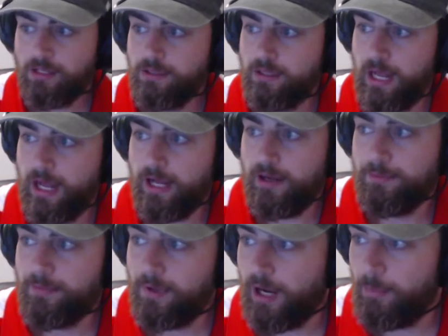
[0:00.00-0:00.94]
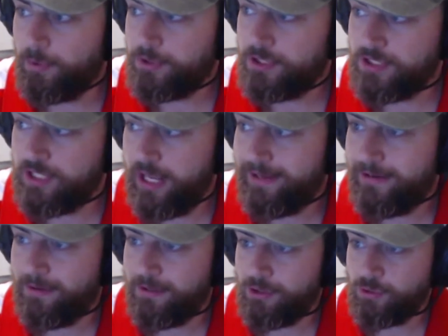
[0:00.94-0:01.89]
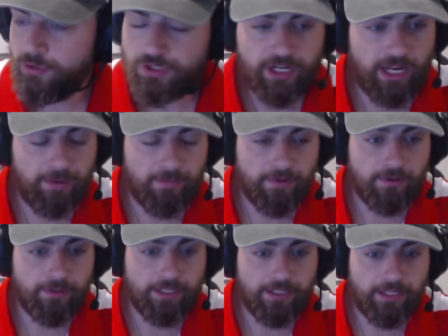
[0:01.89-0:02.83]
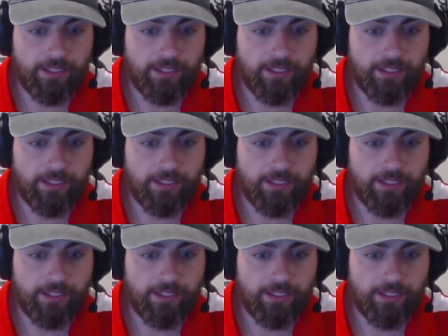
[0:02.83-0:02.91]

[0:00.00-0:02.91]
I will just say on the Georgia game quickly,